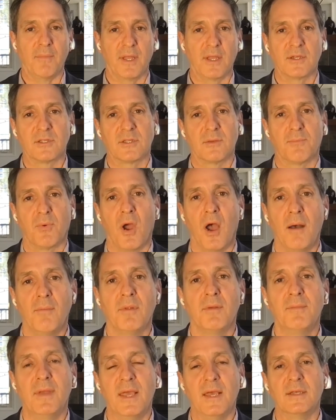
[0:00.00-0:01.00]
Because the
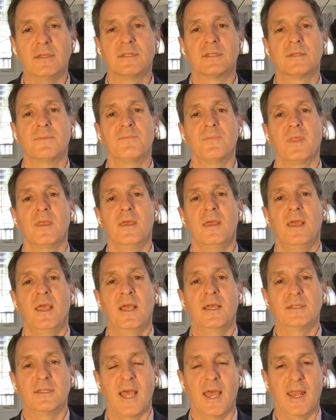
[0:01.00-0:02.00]
problem is
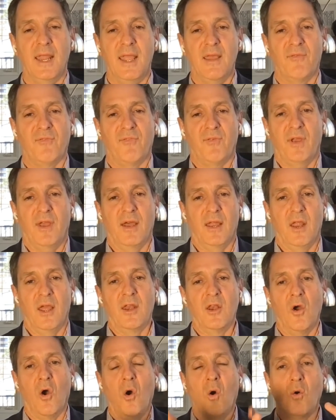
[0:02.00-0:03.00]
that if
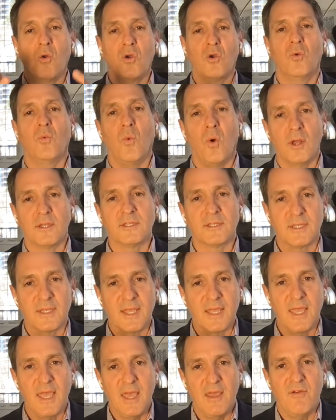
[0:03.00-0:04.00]
an owner wants
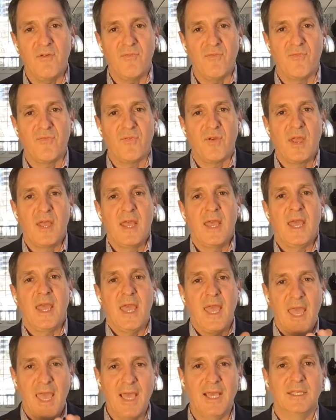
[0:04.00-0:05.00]
to give
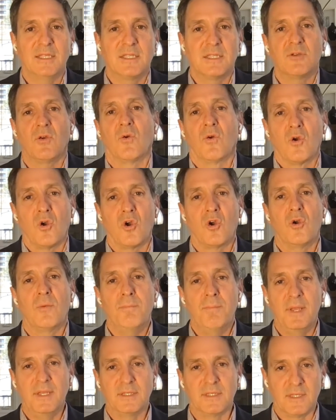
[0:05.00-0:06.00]
his or her
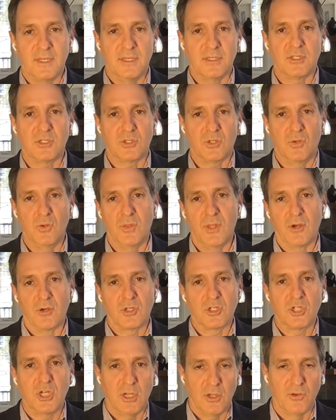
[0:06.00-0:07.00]
business to their
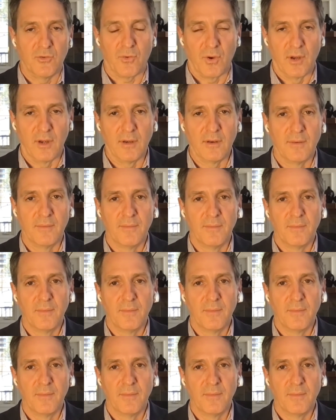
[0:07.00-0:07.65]
children,